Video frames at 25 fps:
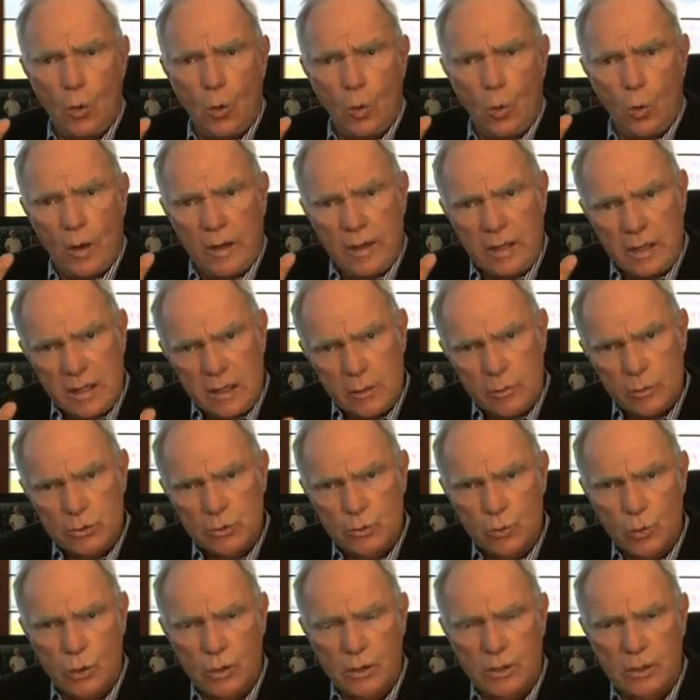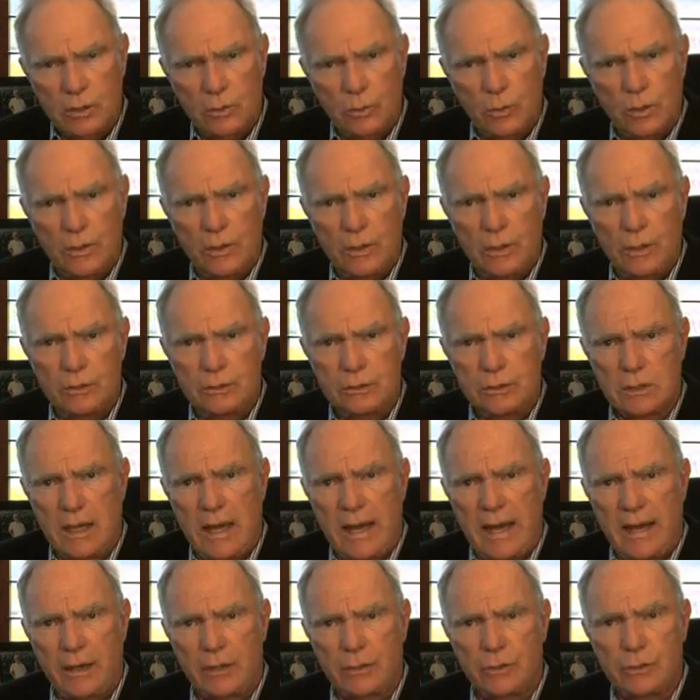when he was working with his
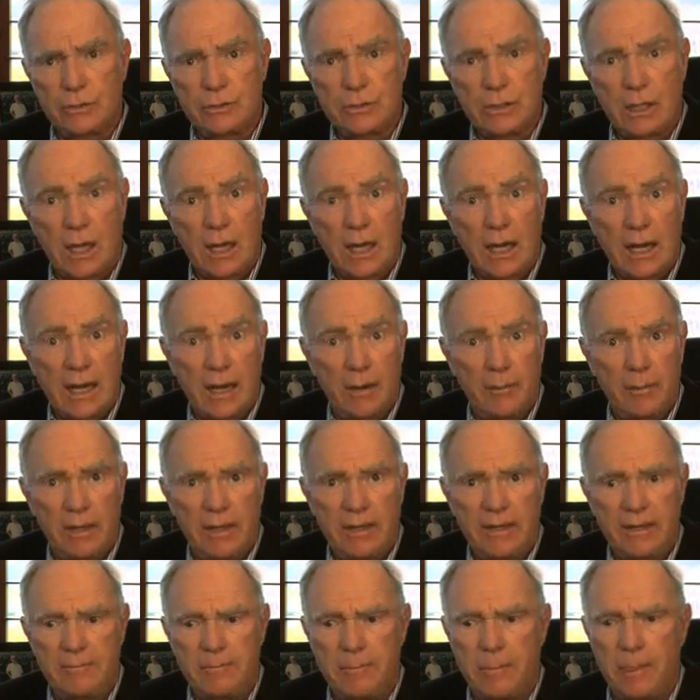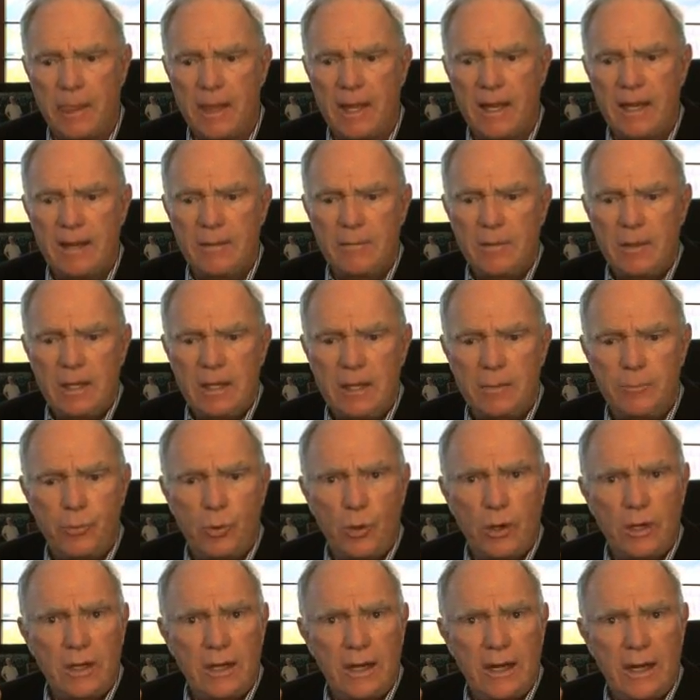actors in comedy, he
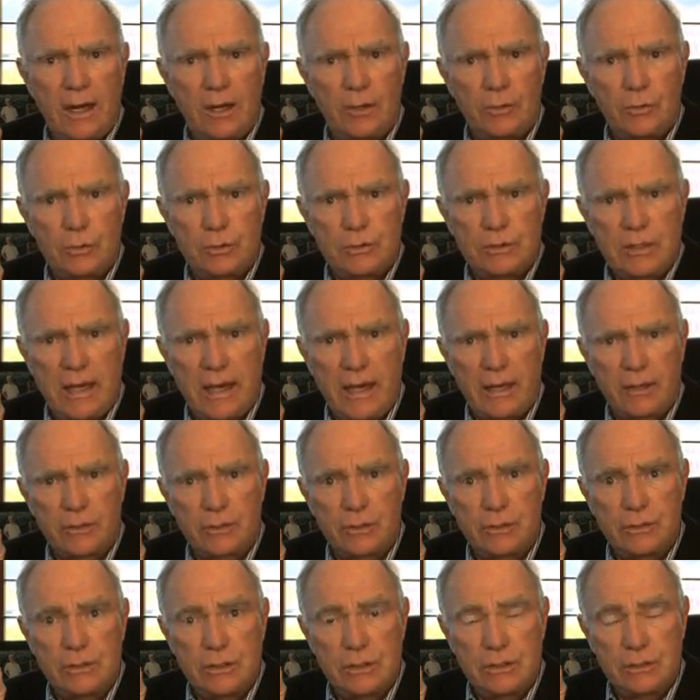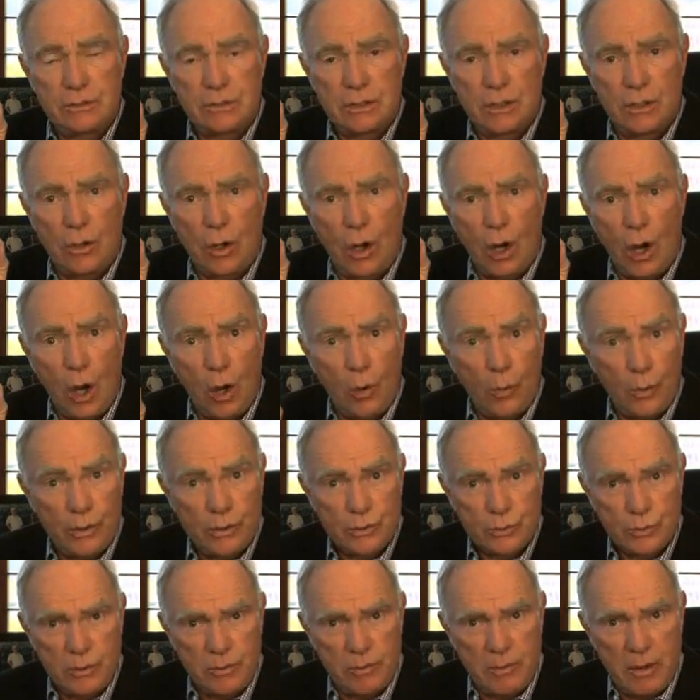pointed out to his actors, he said,
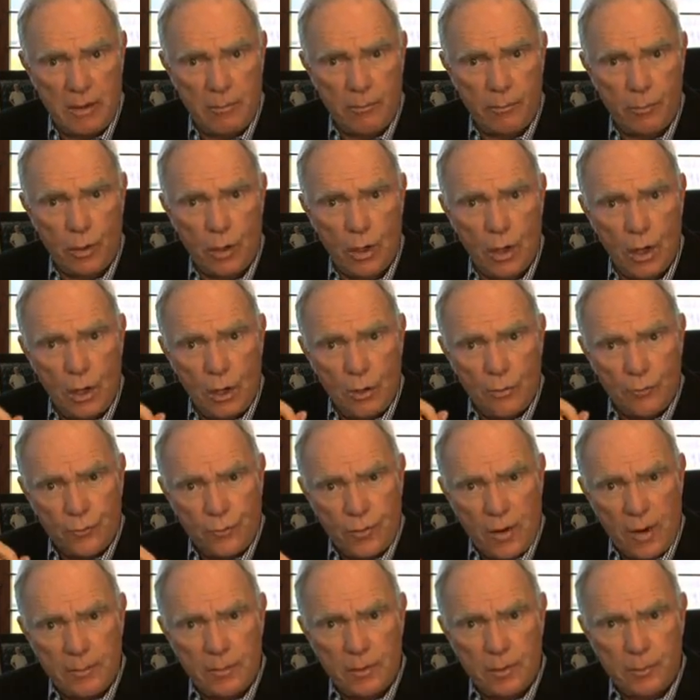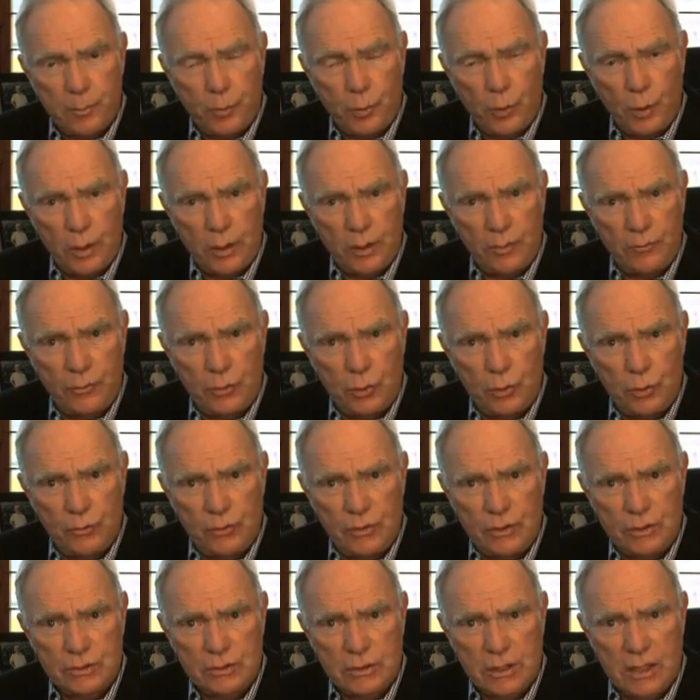always remember, from the point of view of
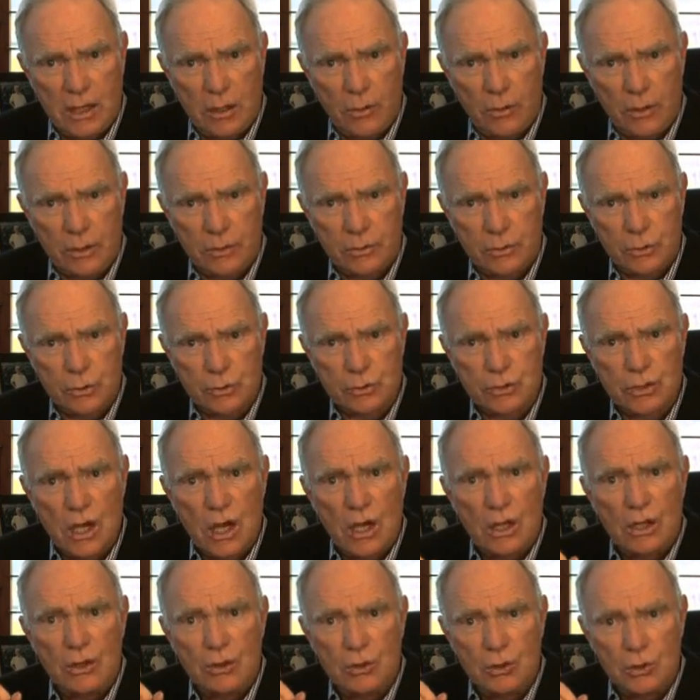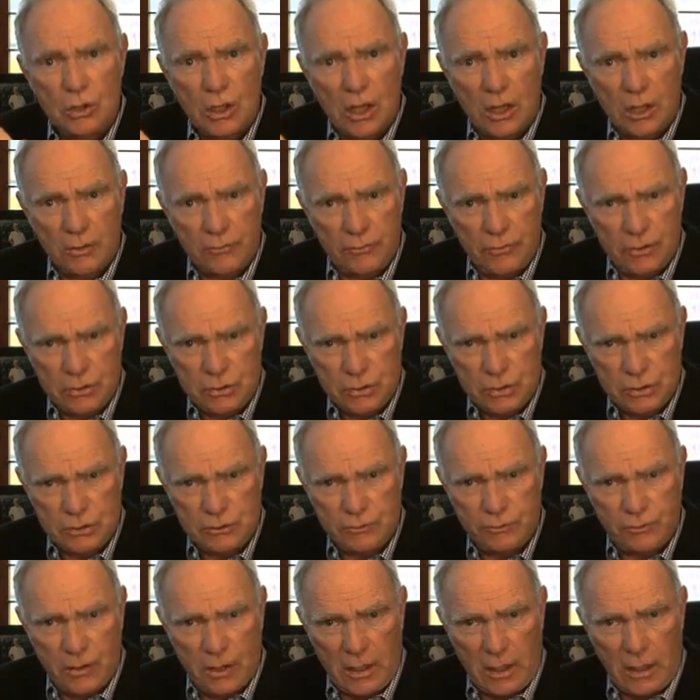these characters, none of this is
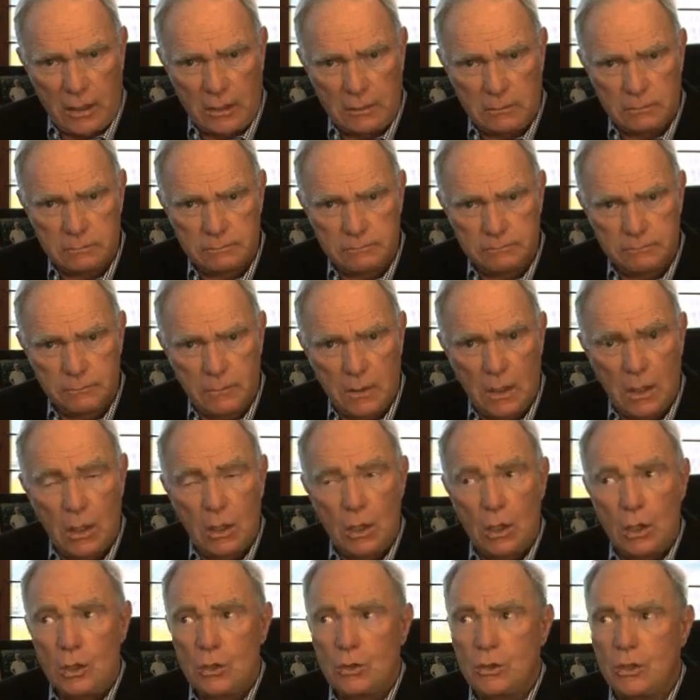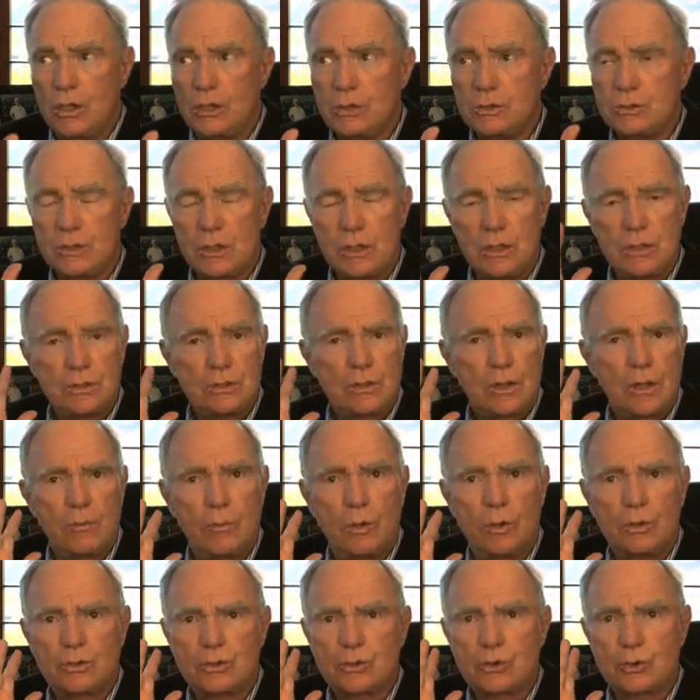funny. This is the
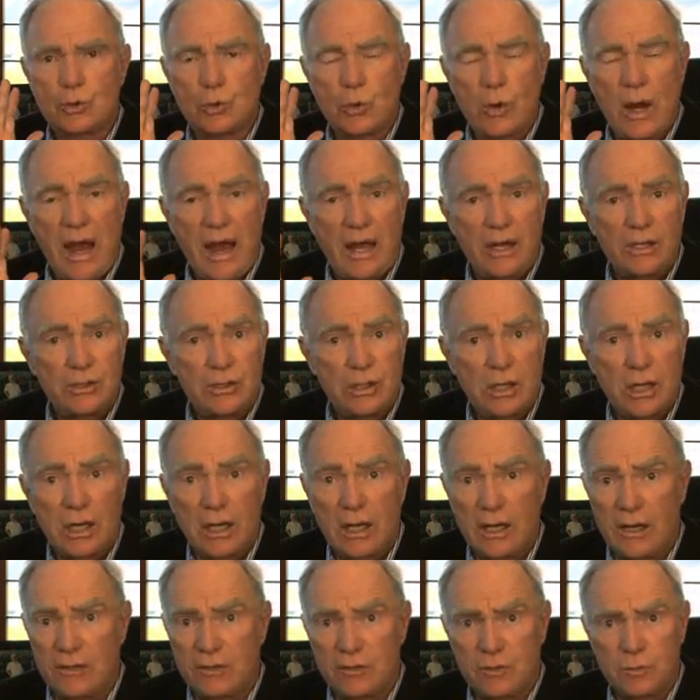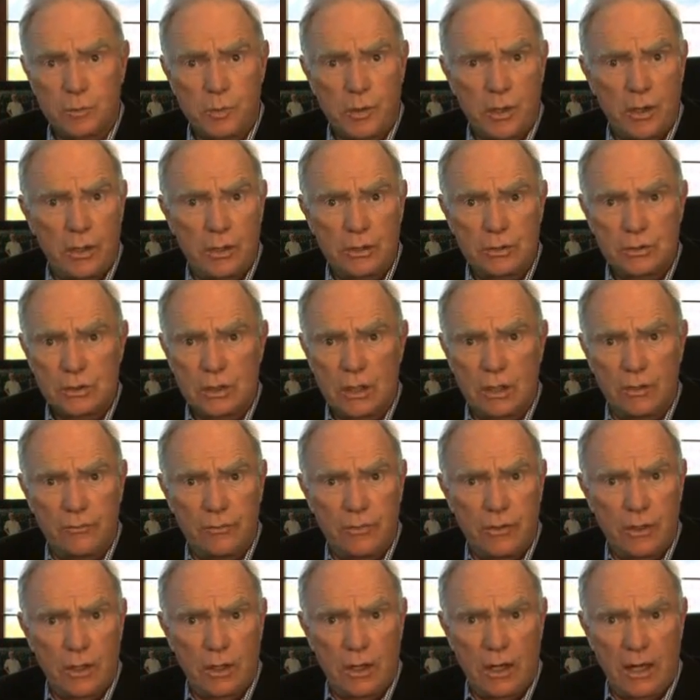most tragic experience
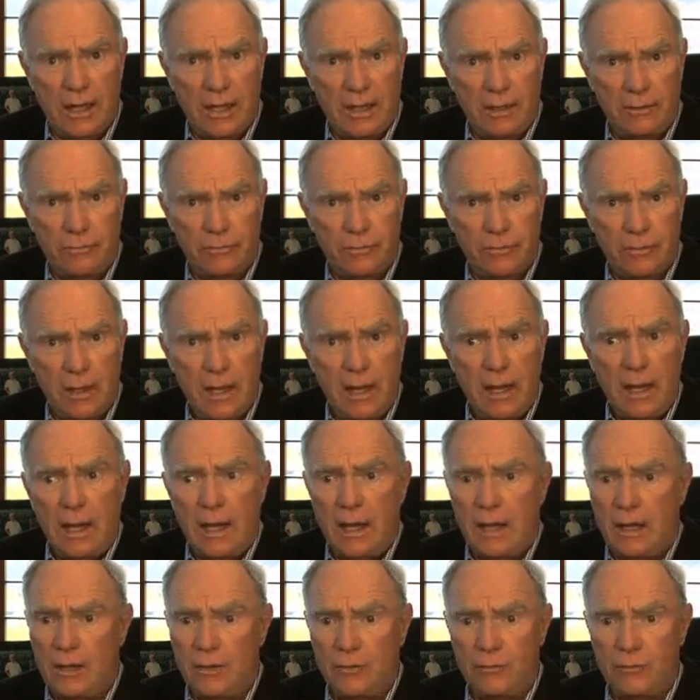of their life. And